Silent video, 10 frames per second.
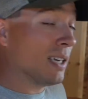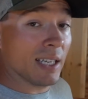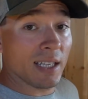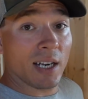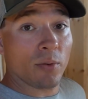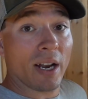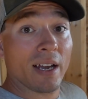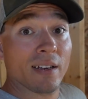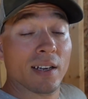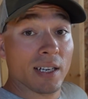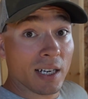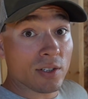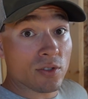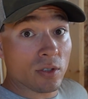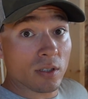And then I ran an
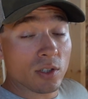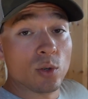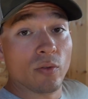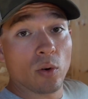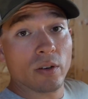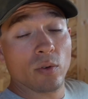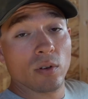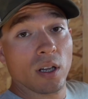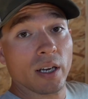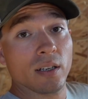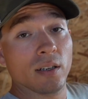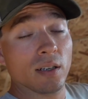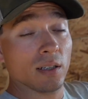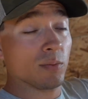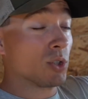extra 240 volt line,
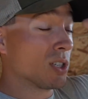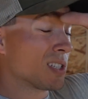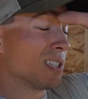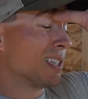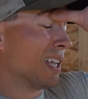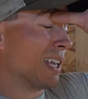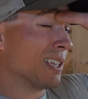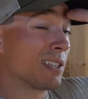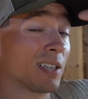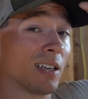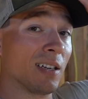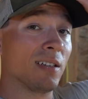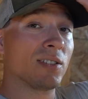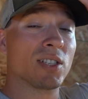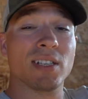just in case
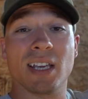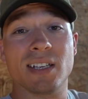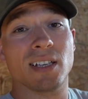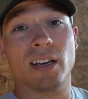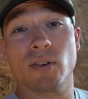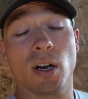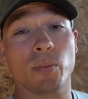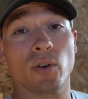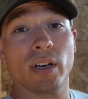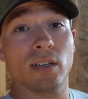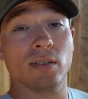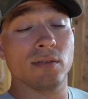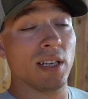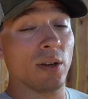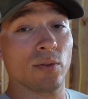I ever upgrade
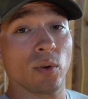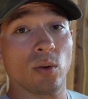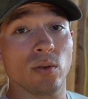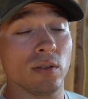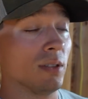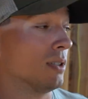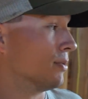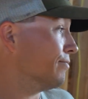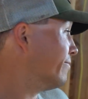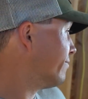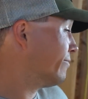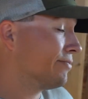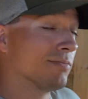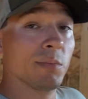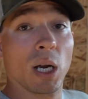down the road.
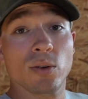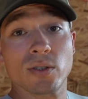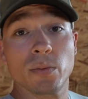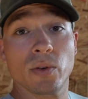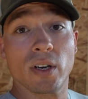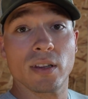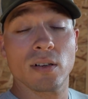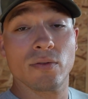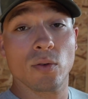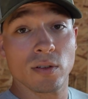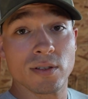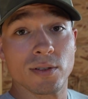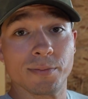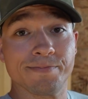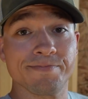Power's gonna be right there for it. So,